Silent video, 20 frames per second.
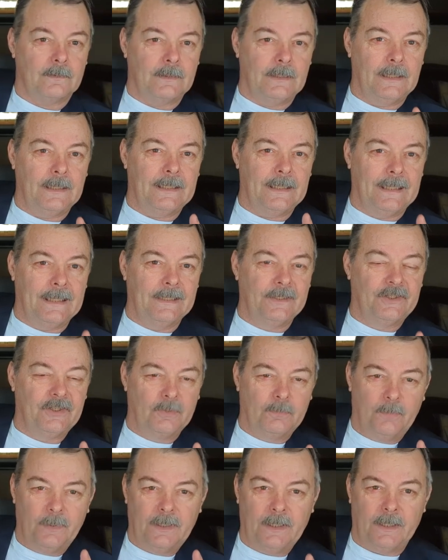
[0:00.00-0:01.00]
it into
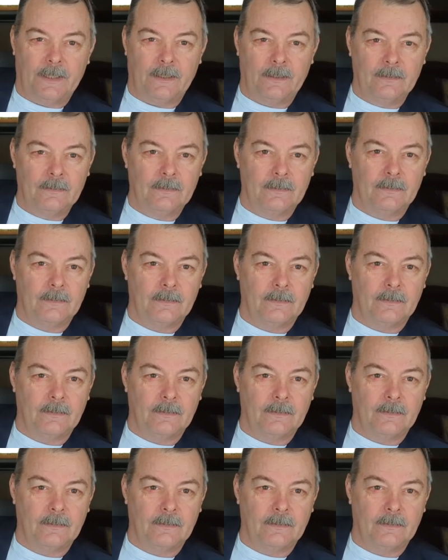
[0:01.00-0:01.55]
being